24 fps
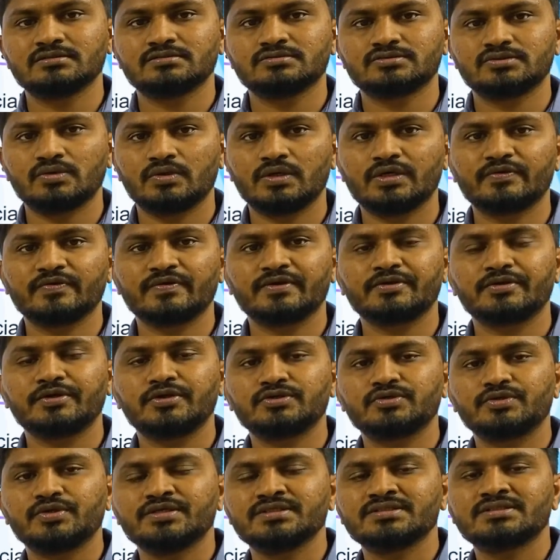So what we are going
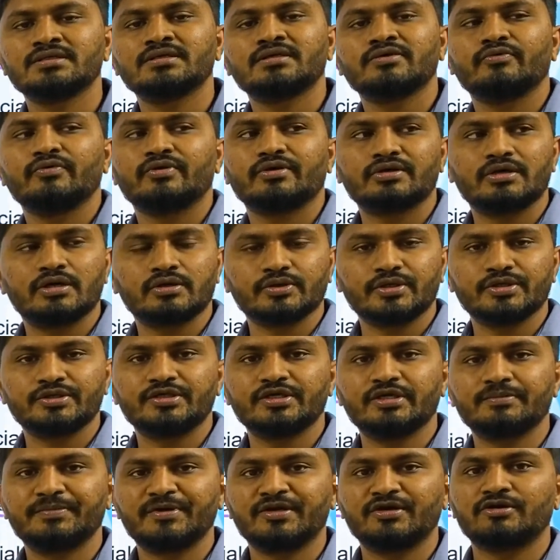to do is we are not going to
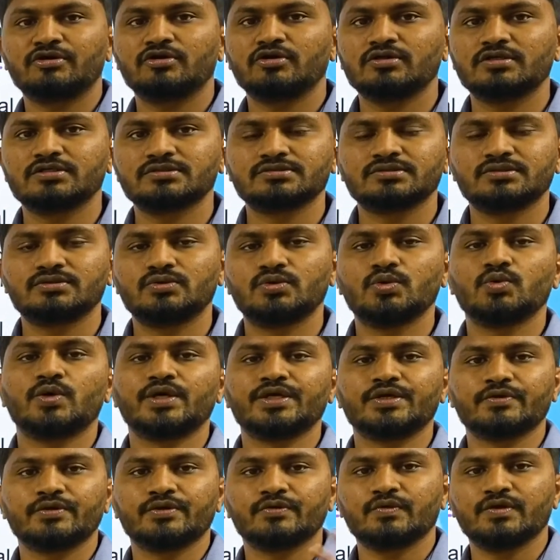depend on dollars. Do
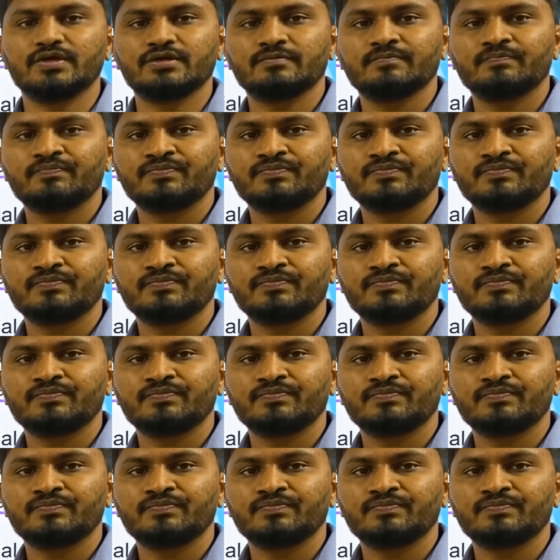whatever you want.